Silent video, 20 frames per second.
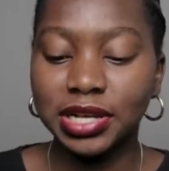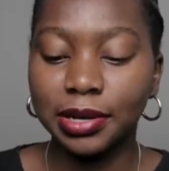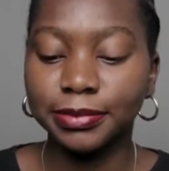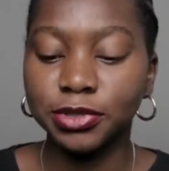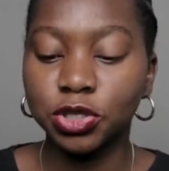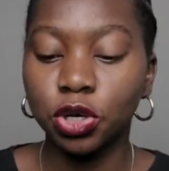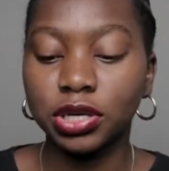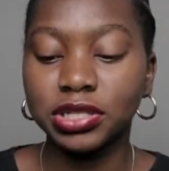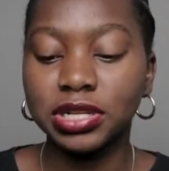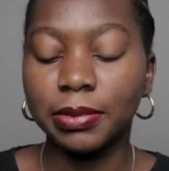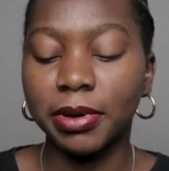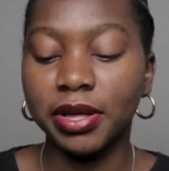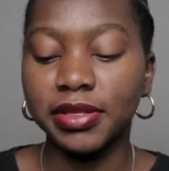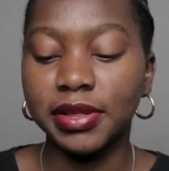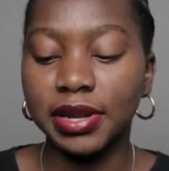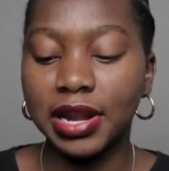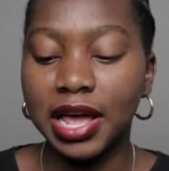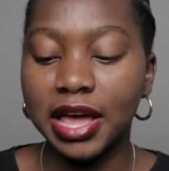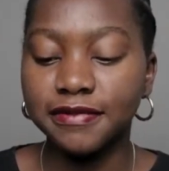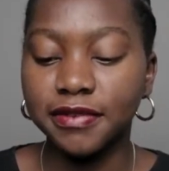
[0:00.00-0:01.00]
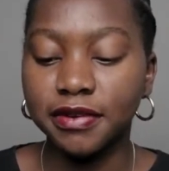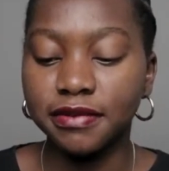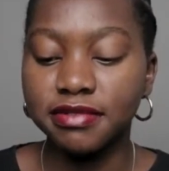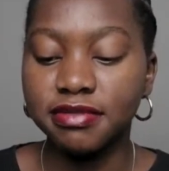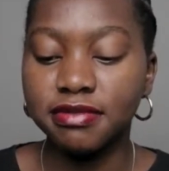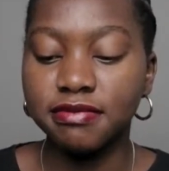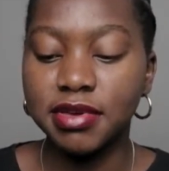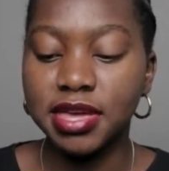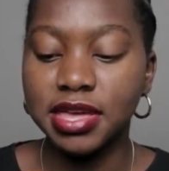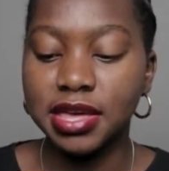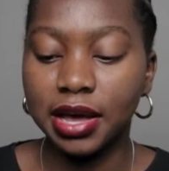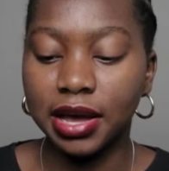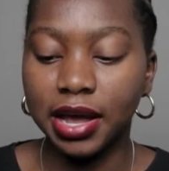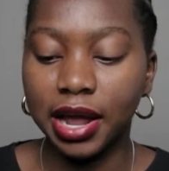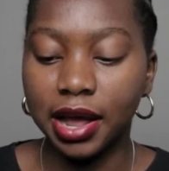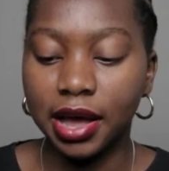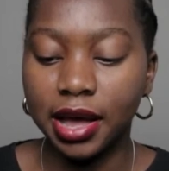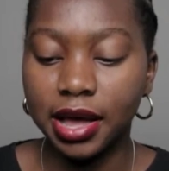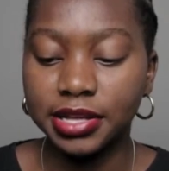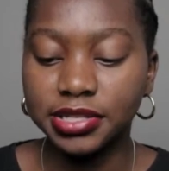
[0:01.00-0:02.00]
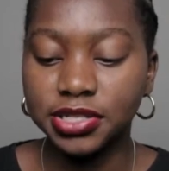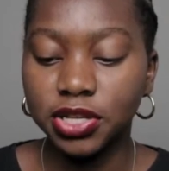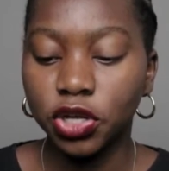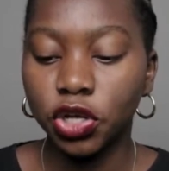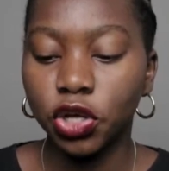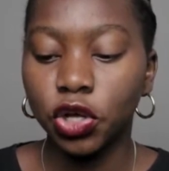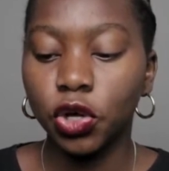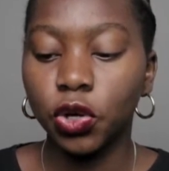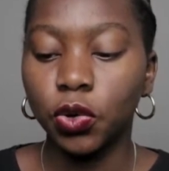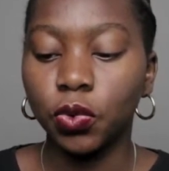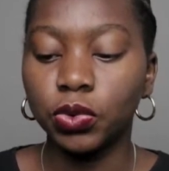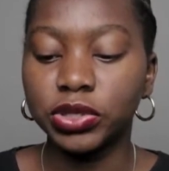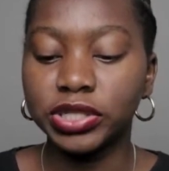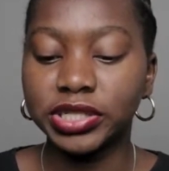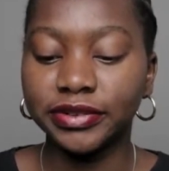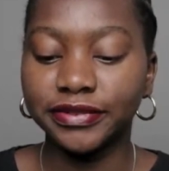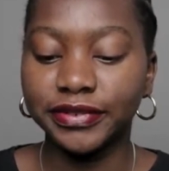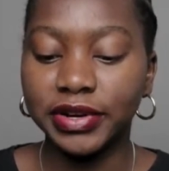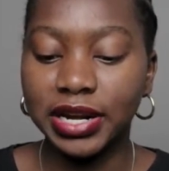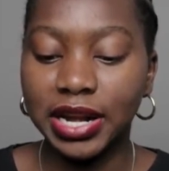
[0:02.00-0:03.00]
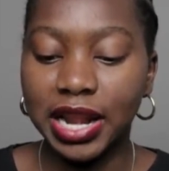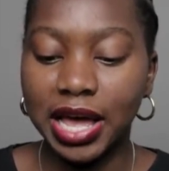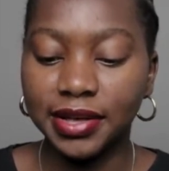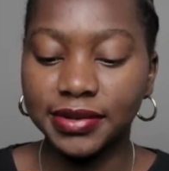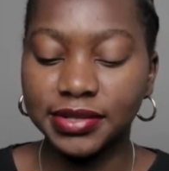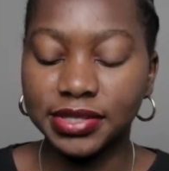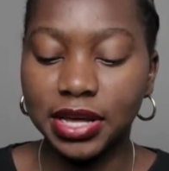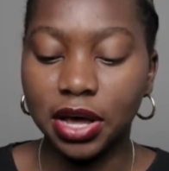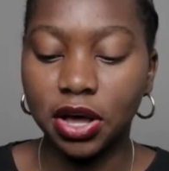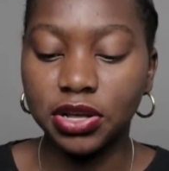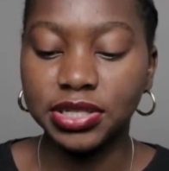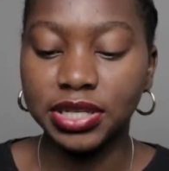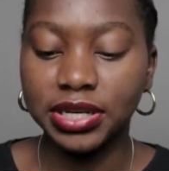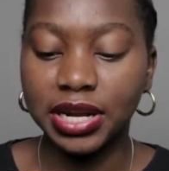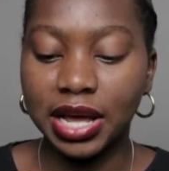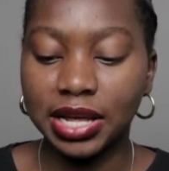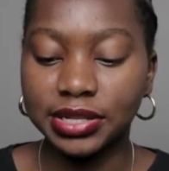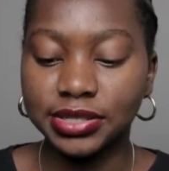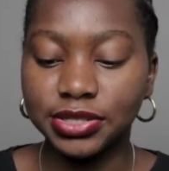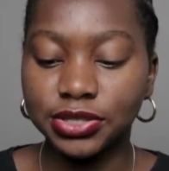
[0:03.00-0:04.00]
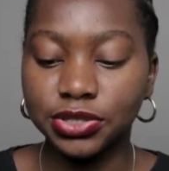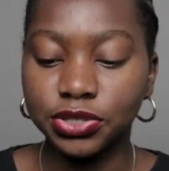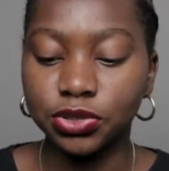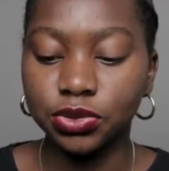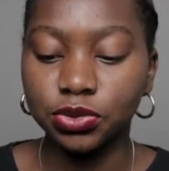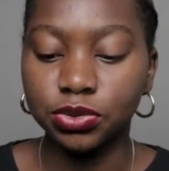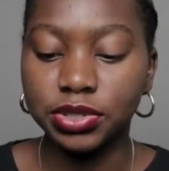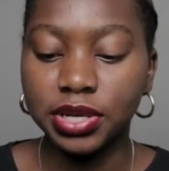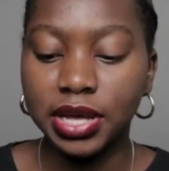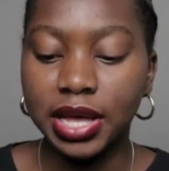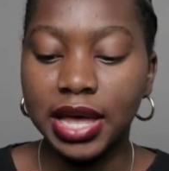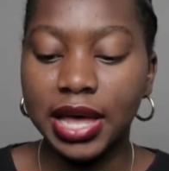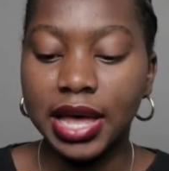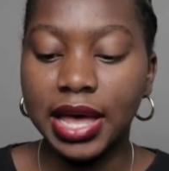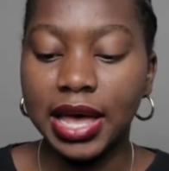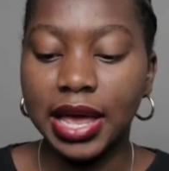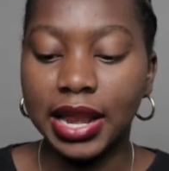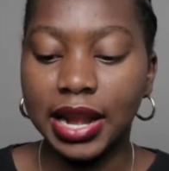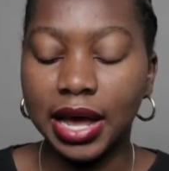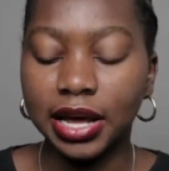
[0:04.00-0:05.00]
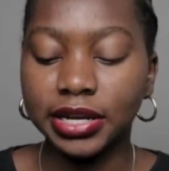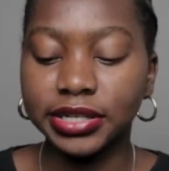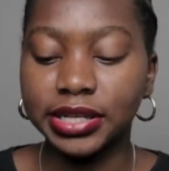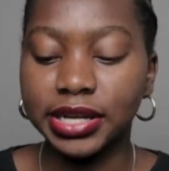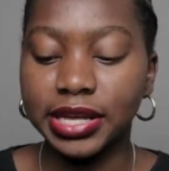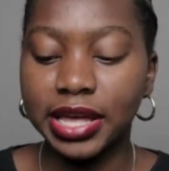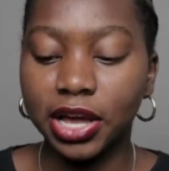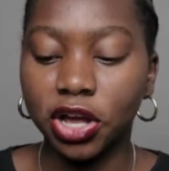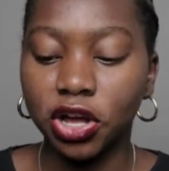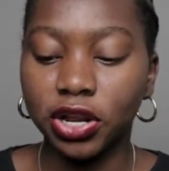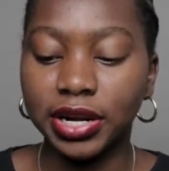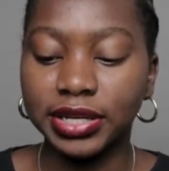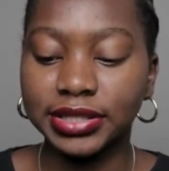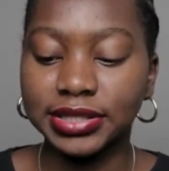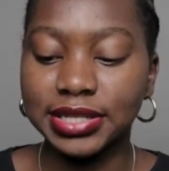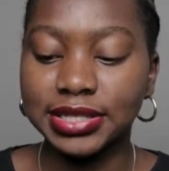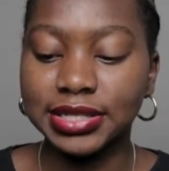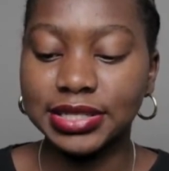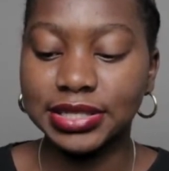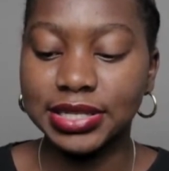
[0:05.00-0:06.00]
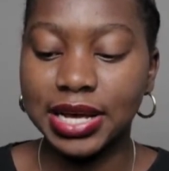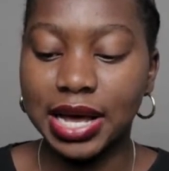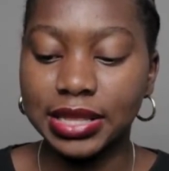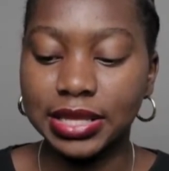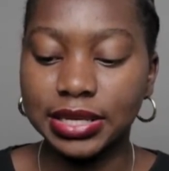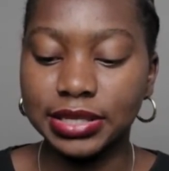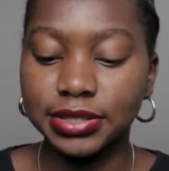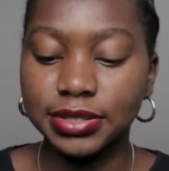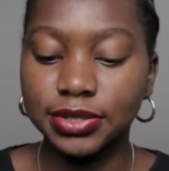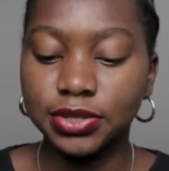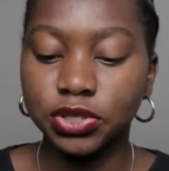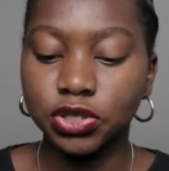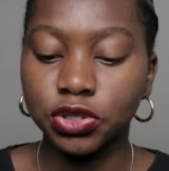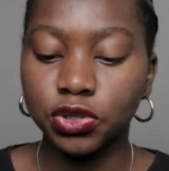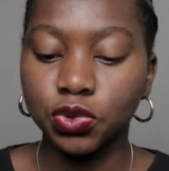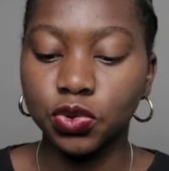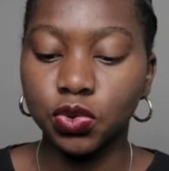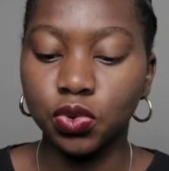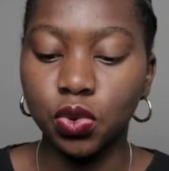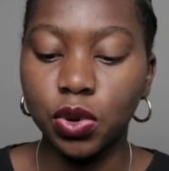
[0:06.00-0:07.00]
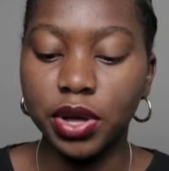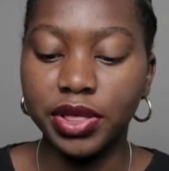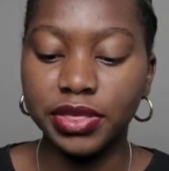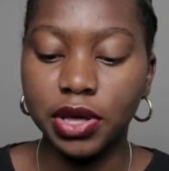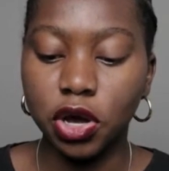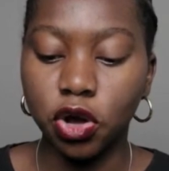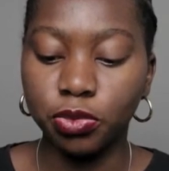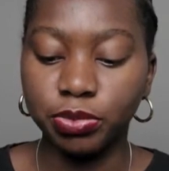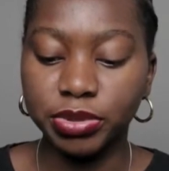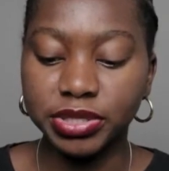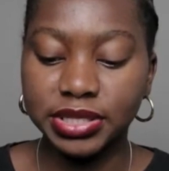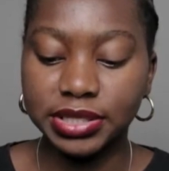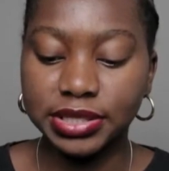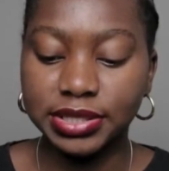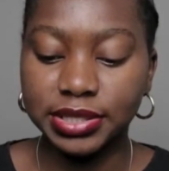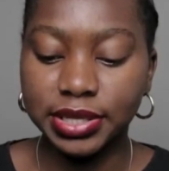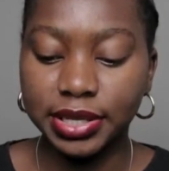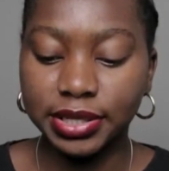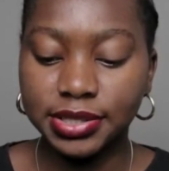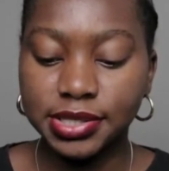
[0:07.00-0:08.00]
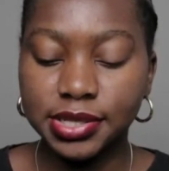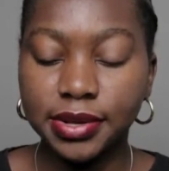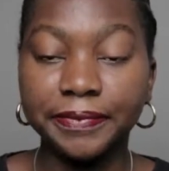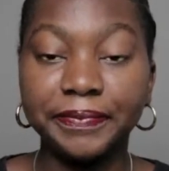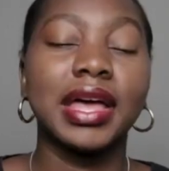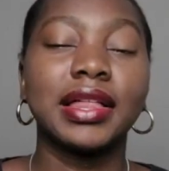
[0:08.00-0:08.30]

up talks about the life of three young guys with different lifestyles and attitudes and how they get connected to talent, school, and the opposite sex.